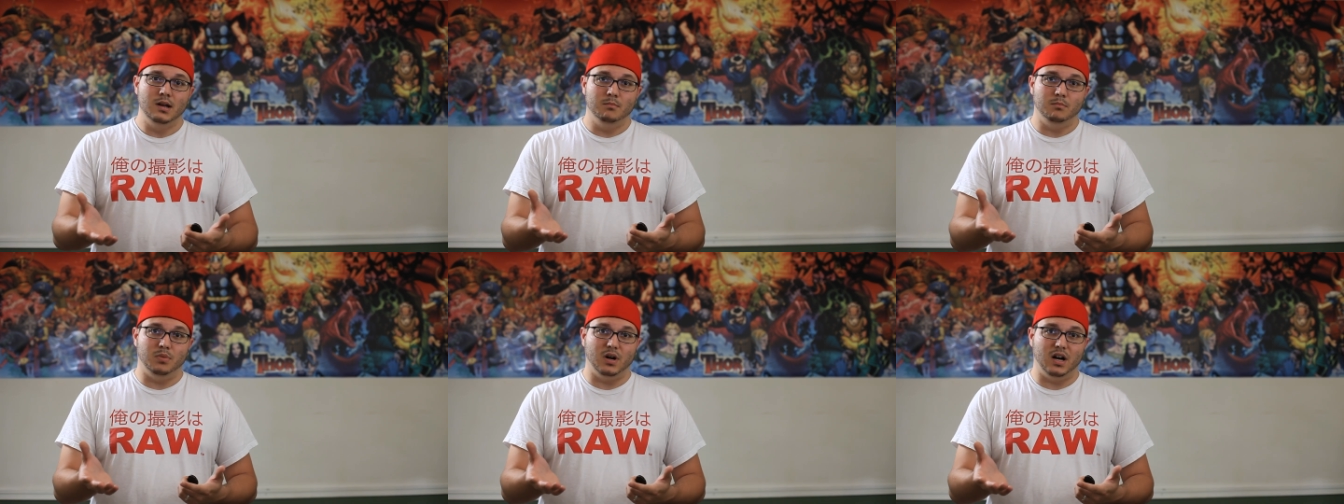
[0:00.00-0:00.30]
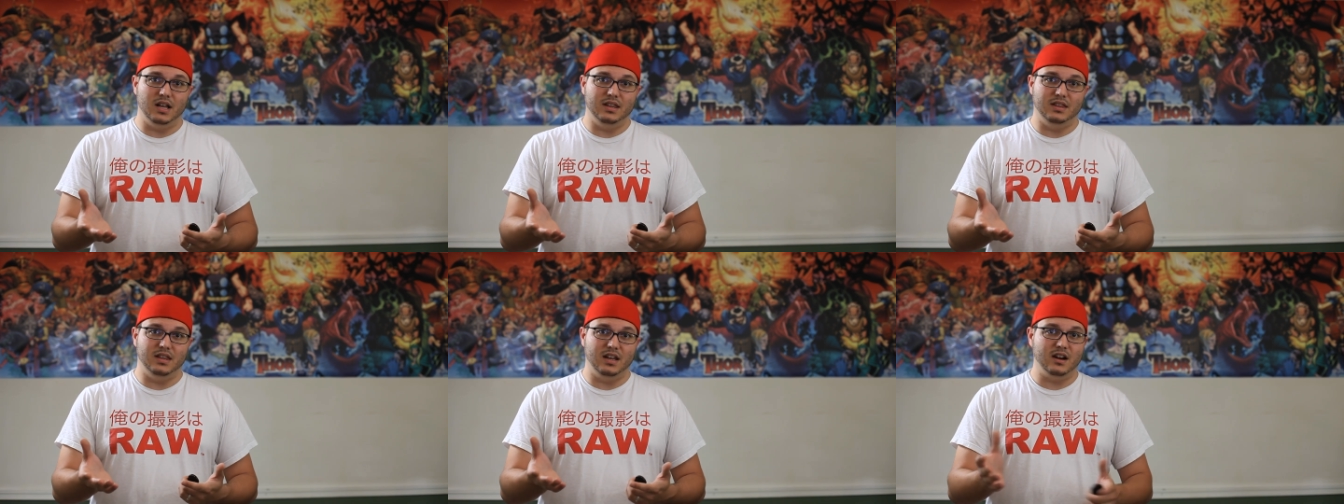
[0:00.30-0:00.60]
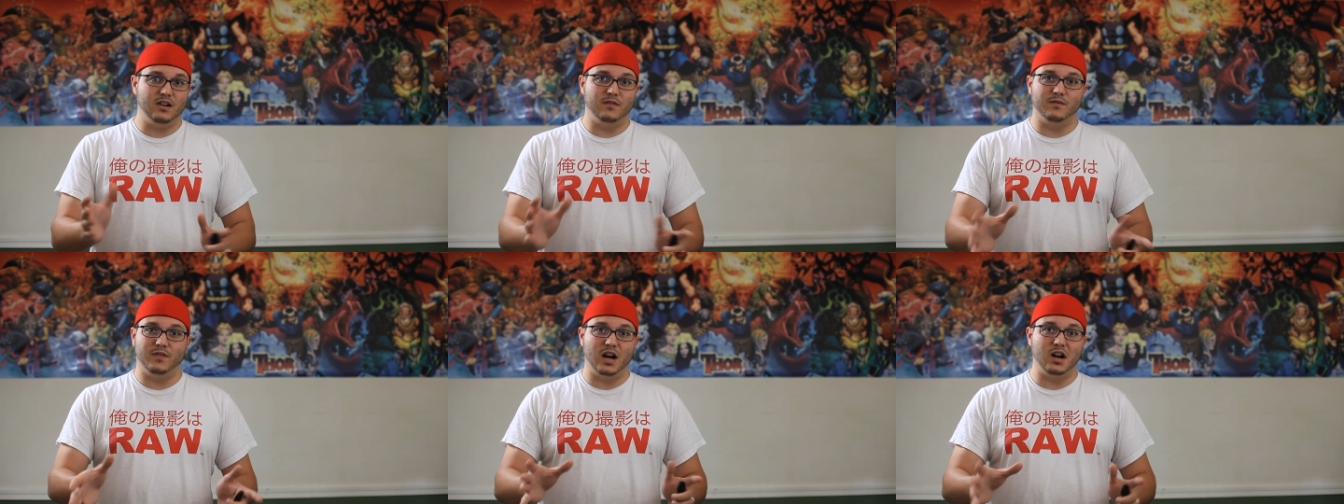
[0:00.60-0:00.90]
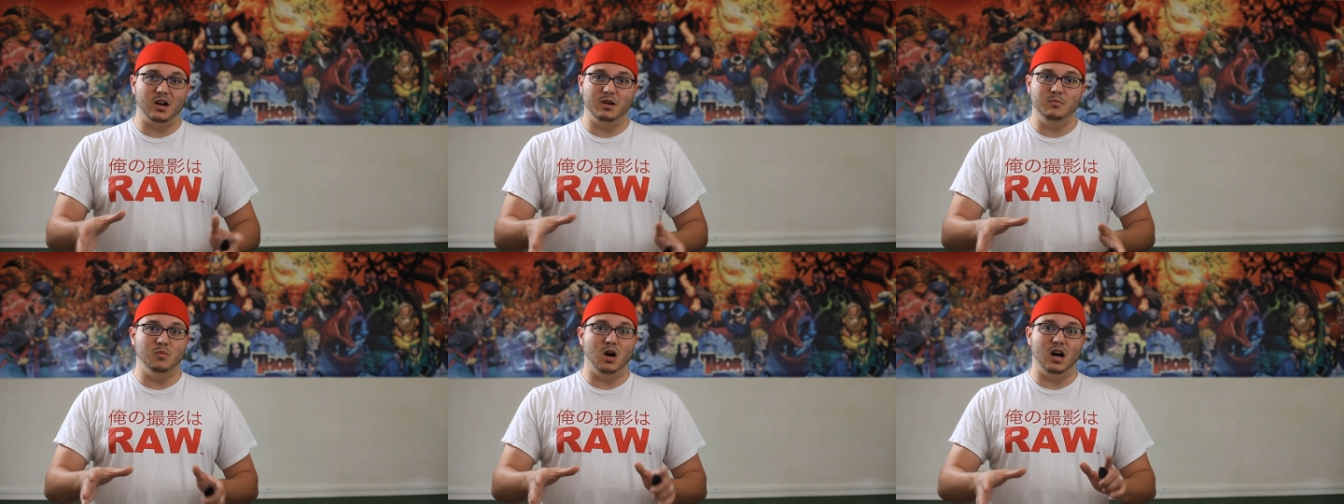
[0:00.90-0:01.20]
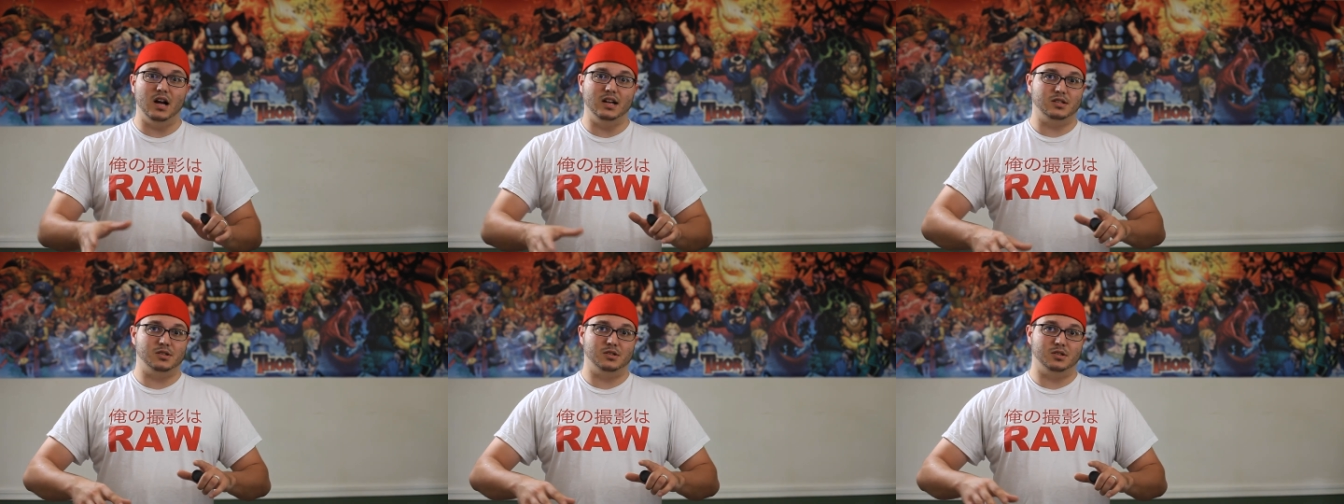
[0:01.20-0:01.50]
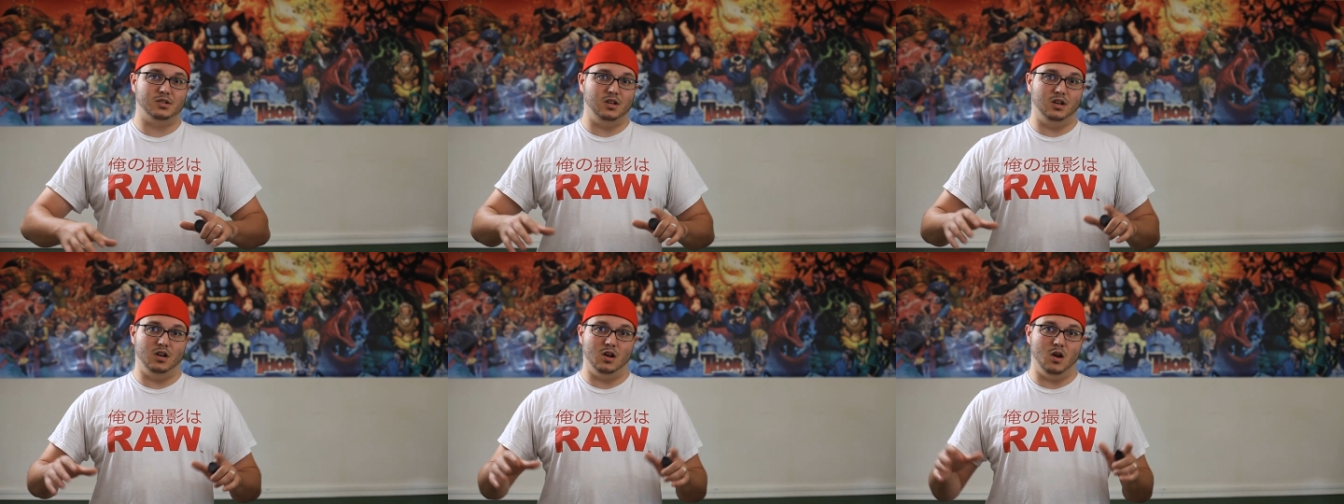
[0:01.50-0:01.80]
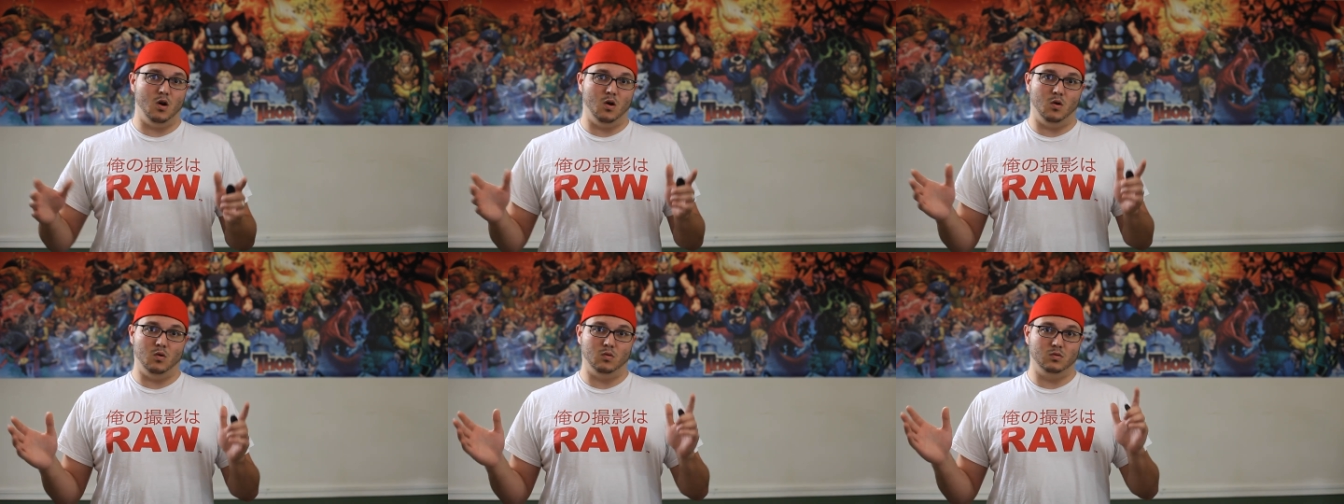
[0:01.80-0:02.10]
but they're very much, you
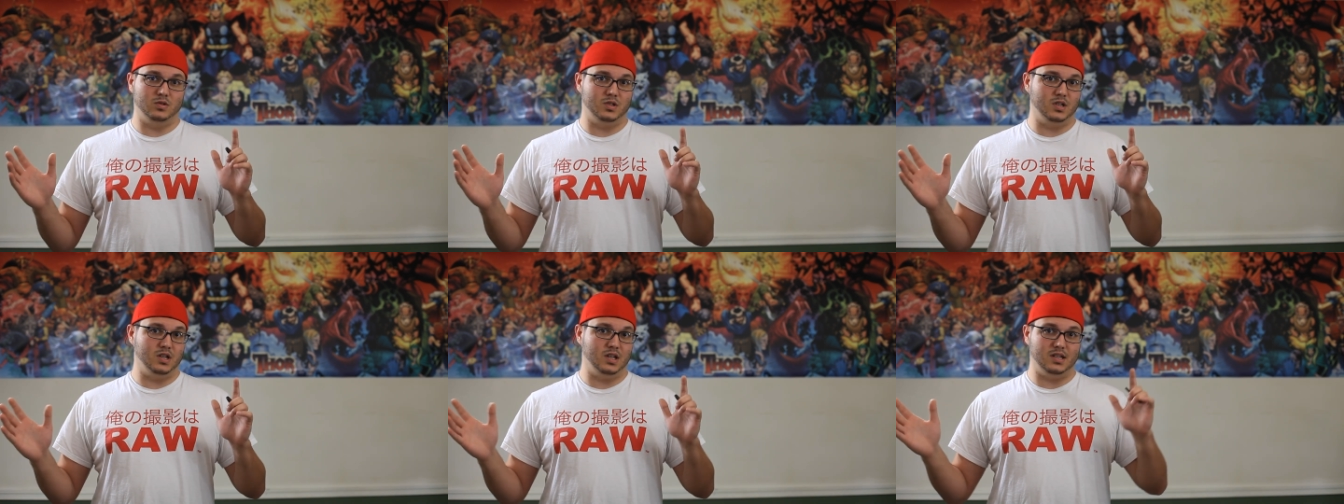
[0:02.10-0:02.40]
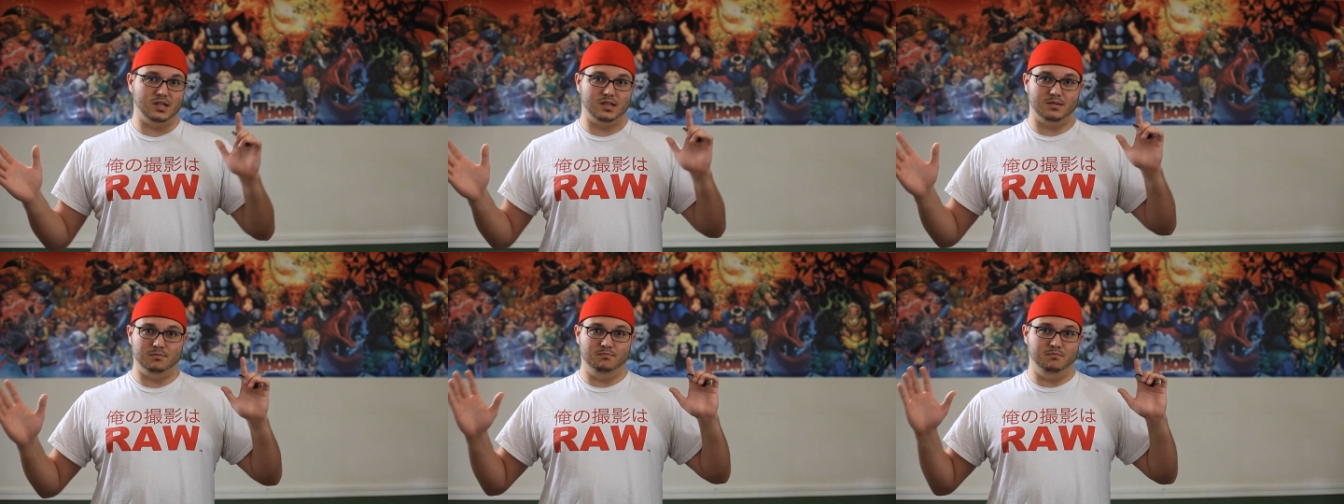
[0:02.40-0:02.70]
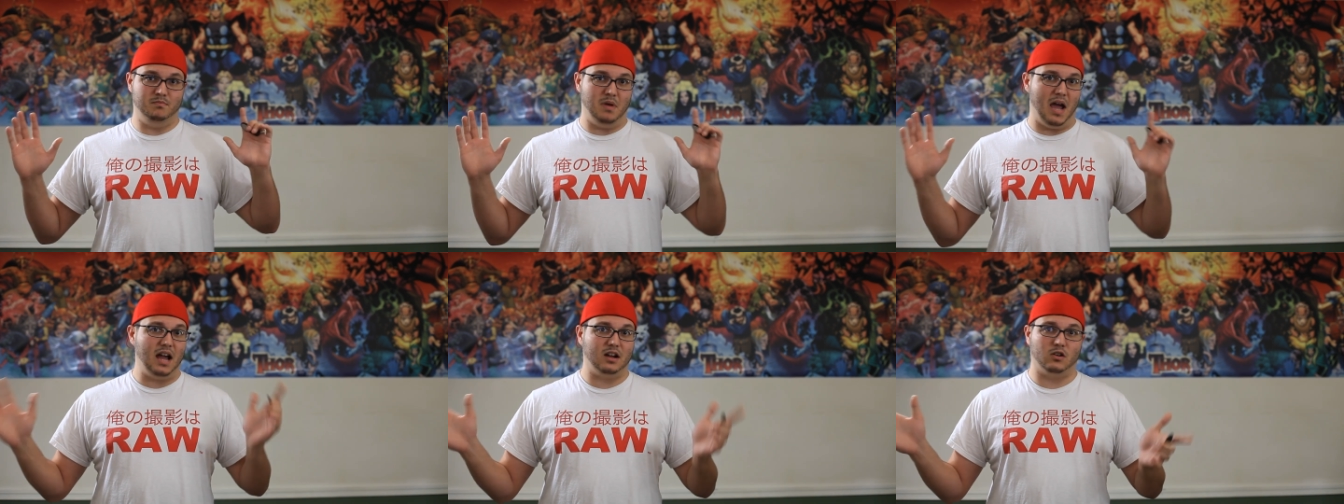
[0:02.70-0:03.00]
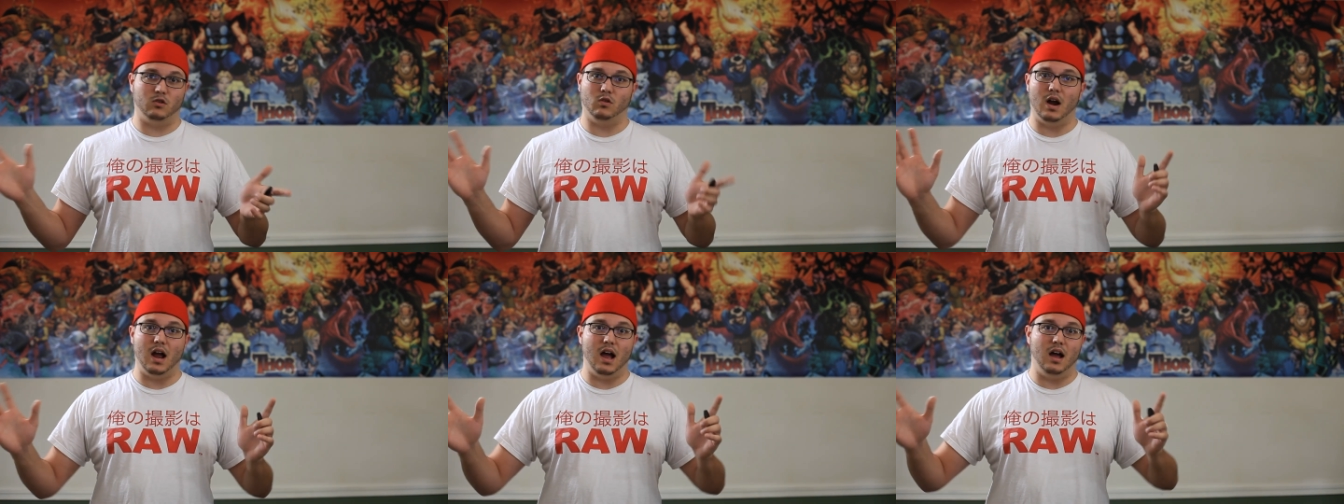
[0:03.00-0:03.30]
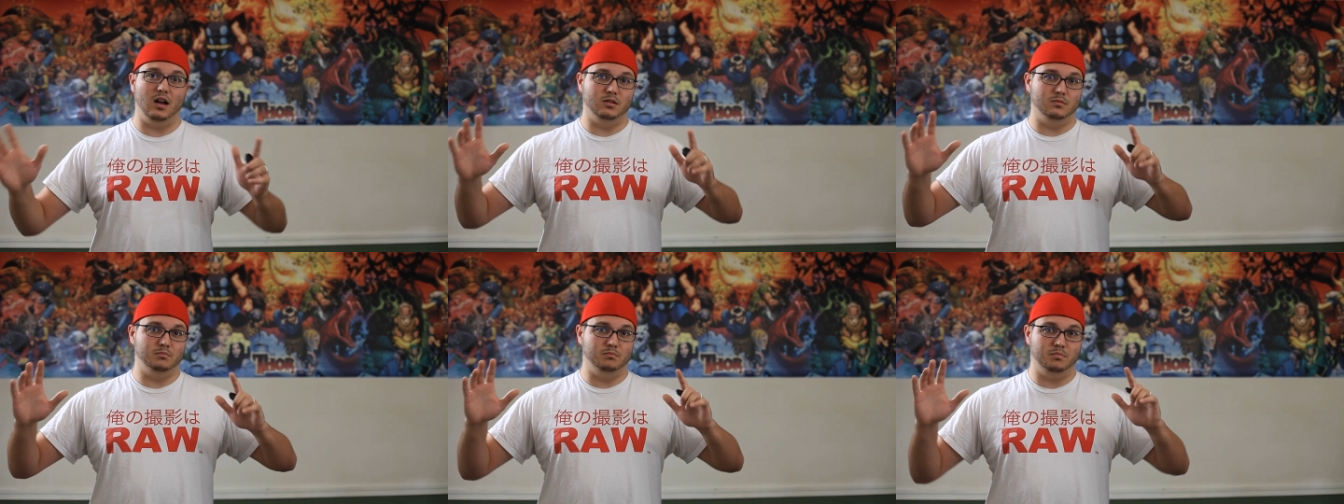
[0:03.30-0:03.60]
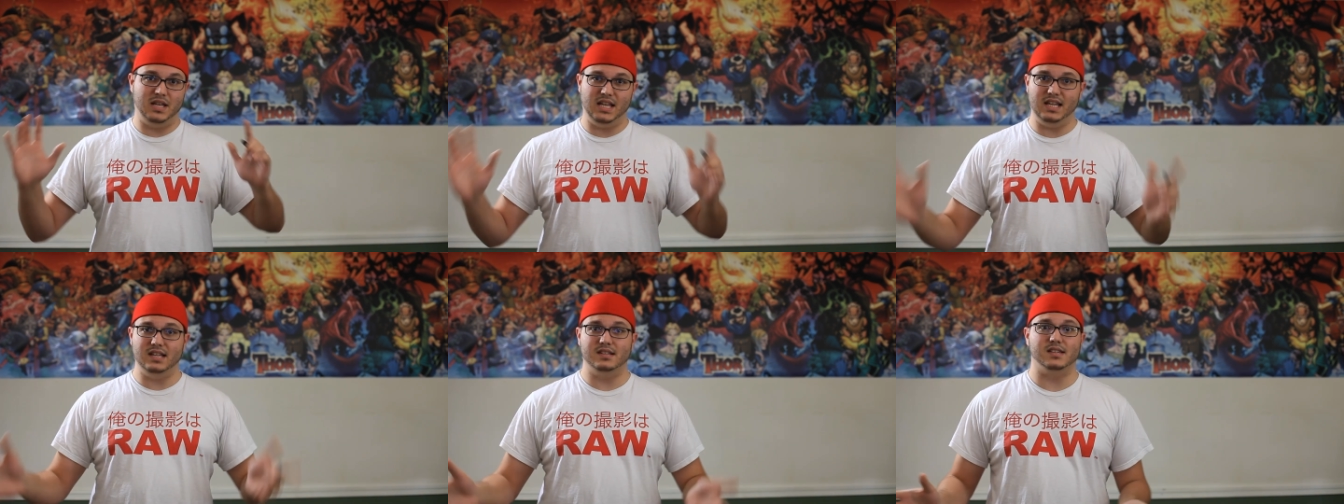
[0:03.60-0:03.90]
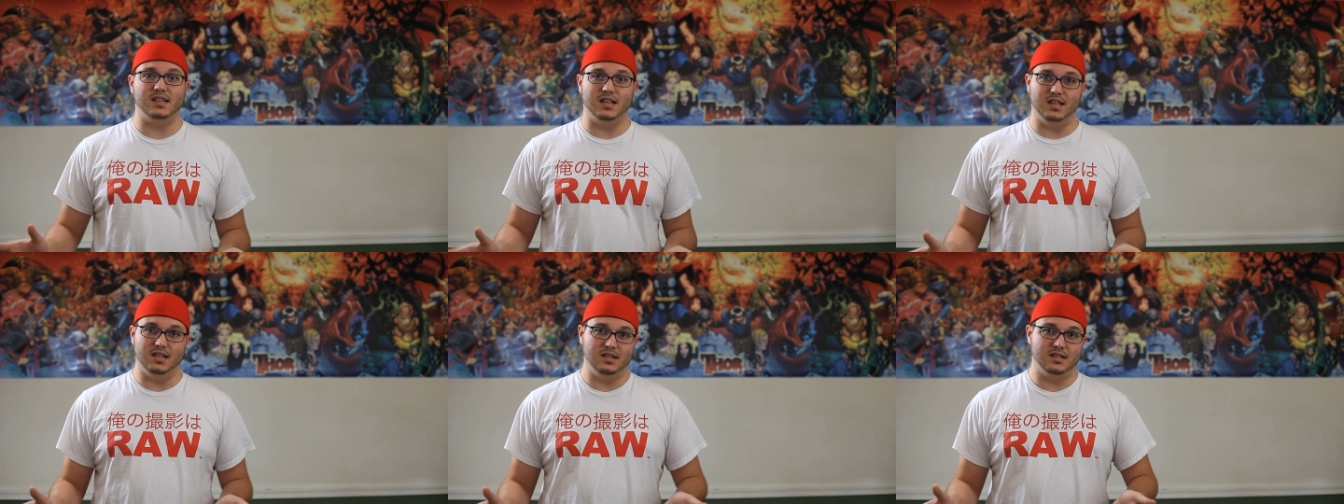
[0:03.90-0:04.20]
know, just background
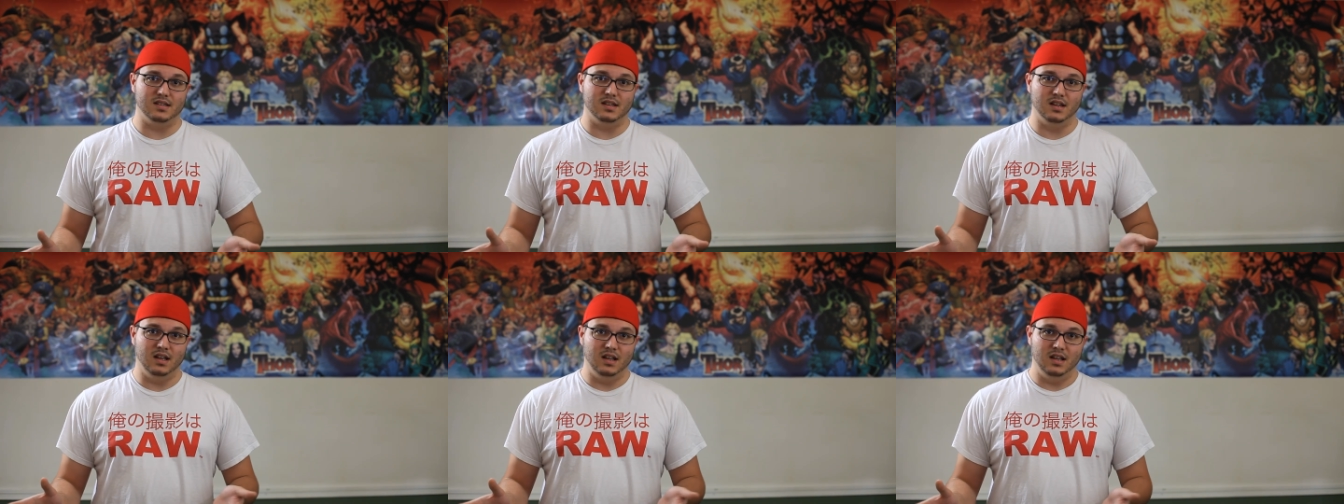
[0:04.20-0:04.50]
pieces